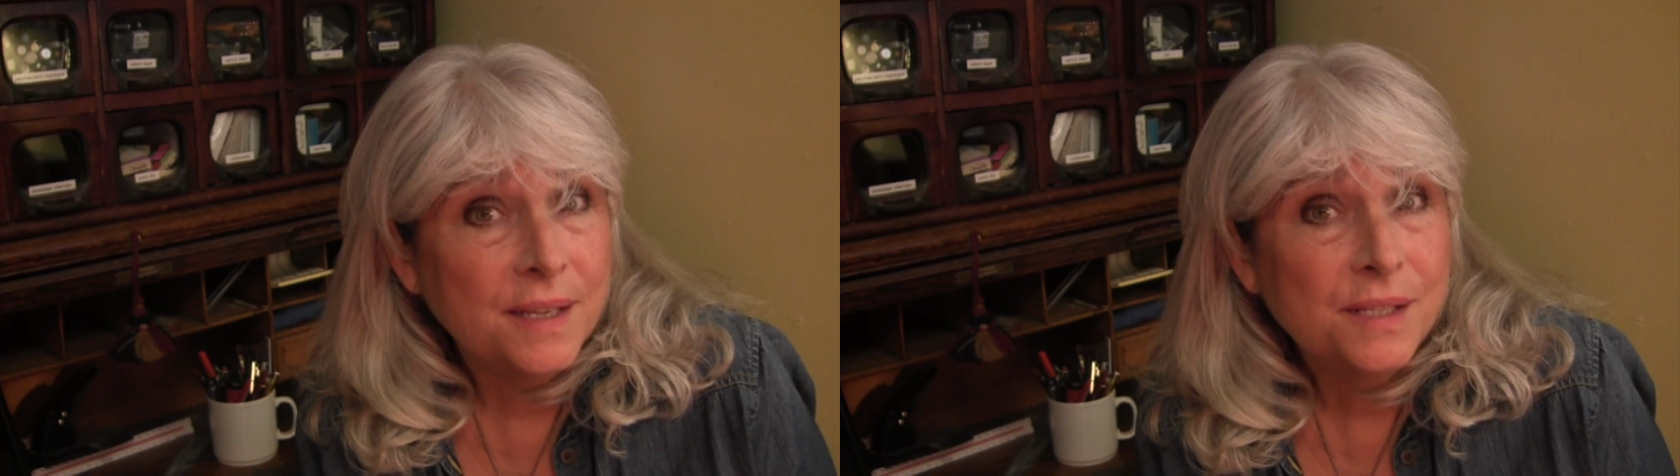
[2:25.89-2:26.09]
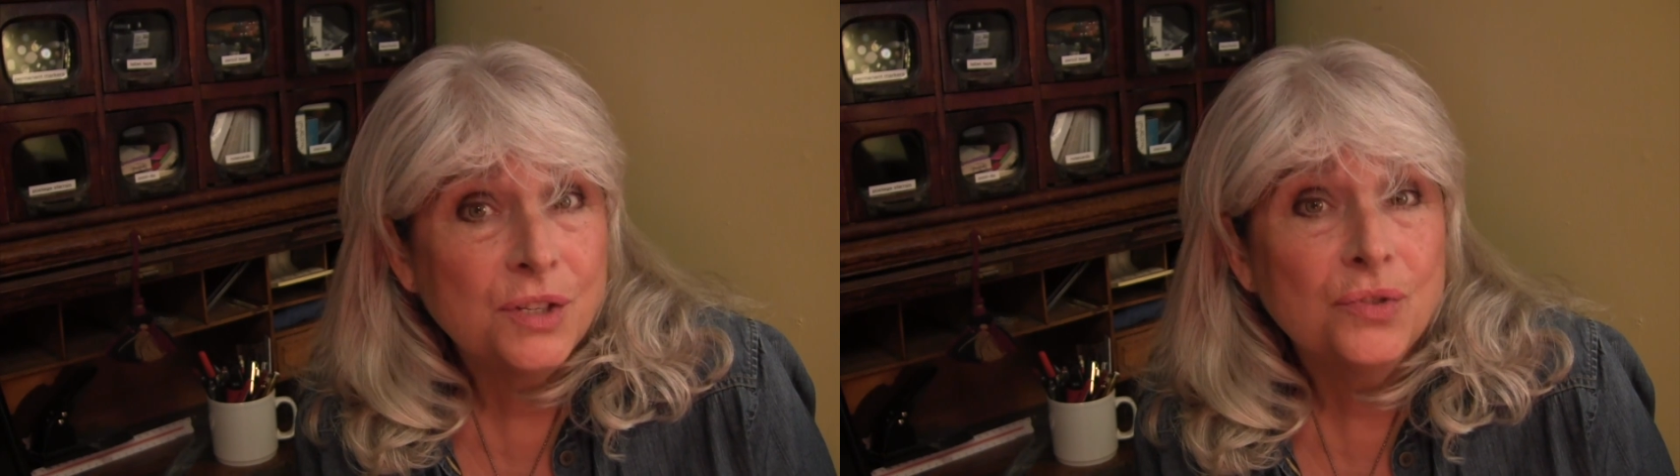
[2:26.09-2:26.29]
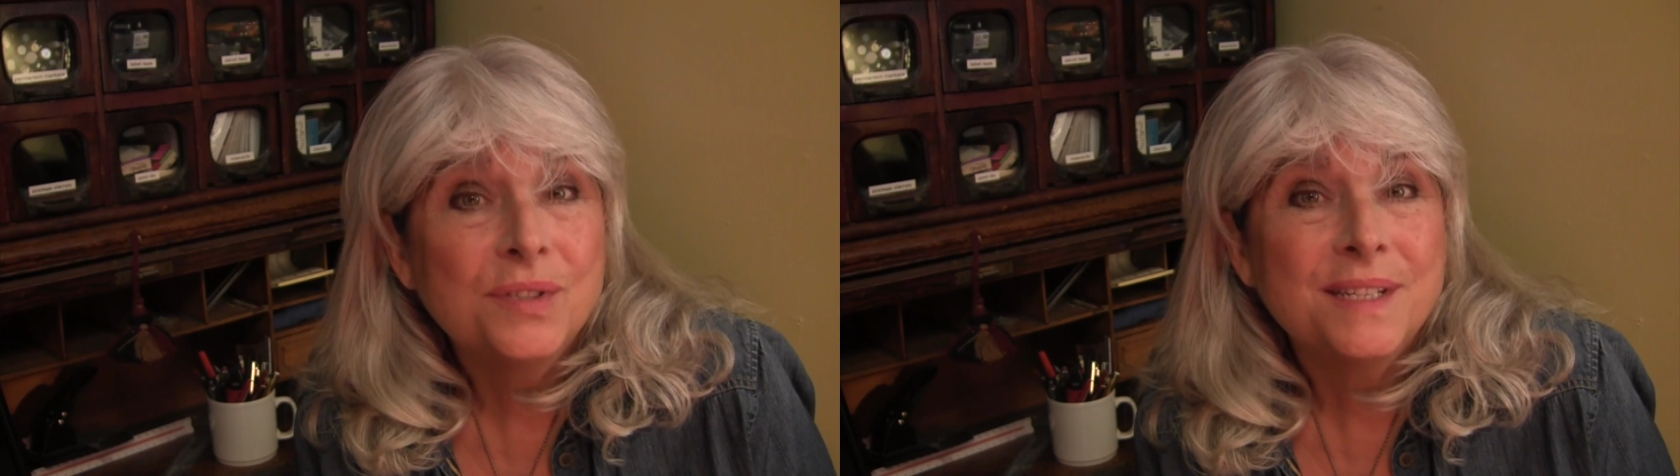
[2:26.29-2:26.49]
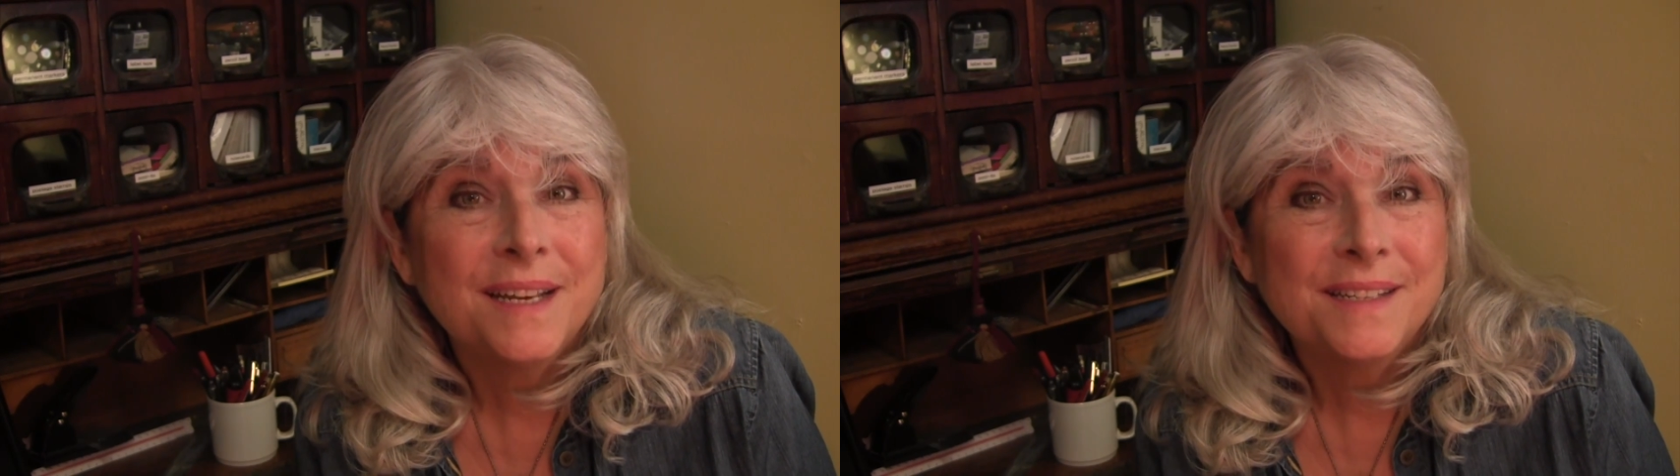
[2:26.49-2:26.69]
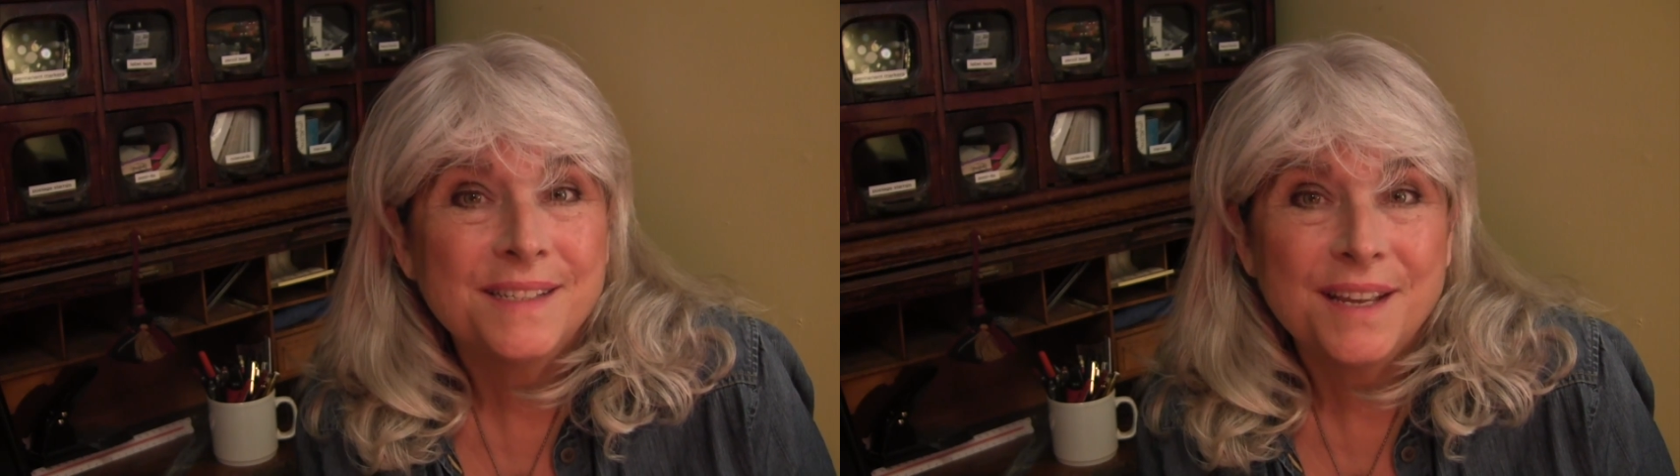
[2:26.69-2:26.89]
is that you
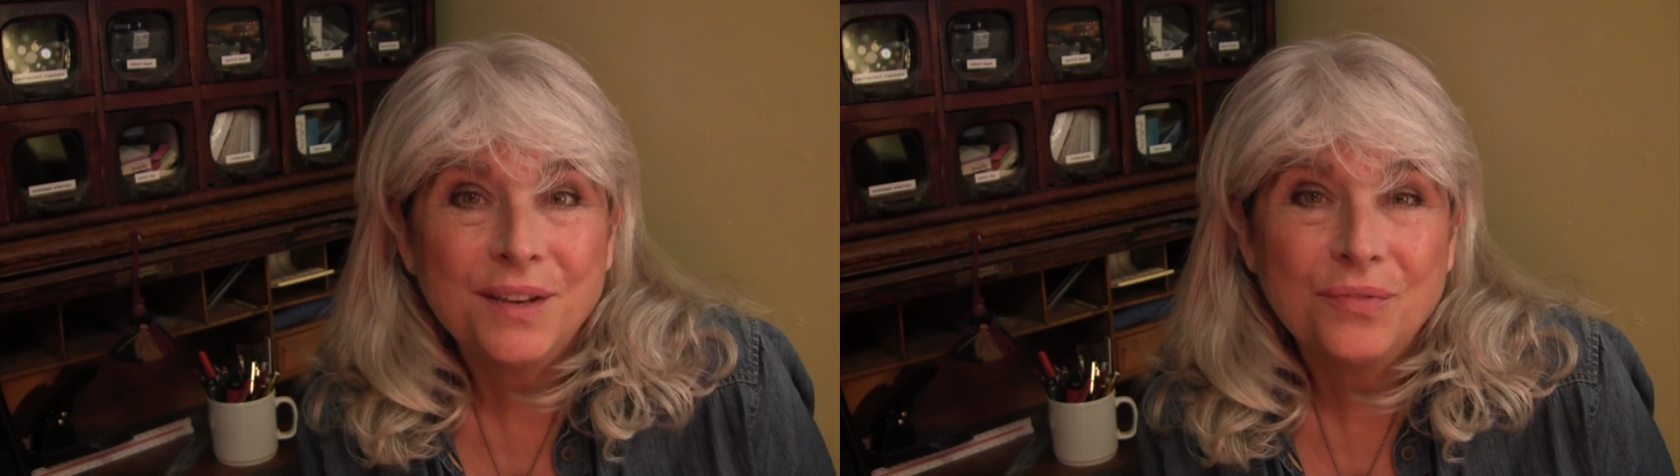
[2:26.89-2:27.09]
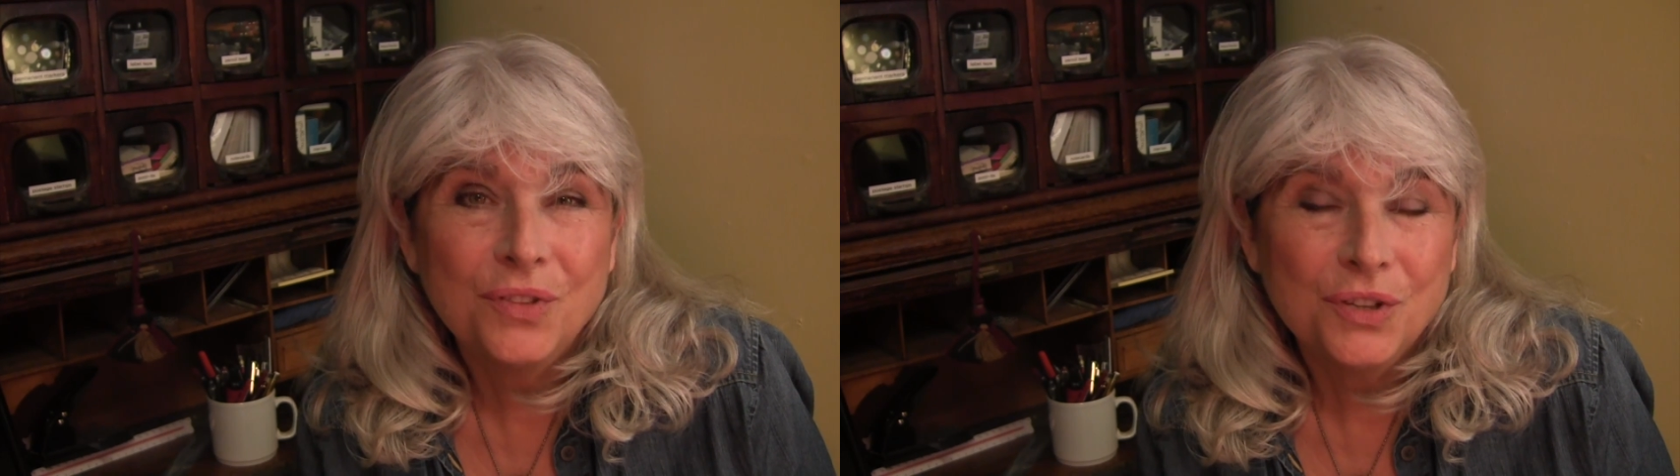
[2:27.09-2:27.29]
stay safe,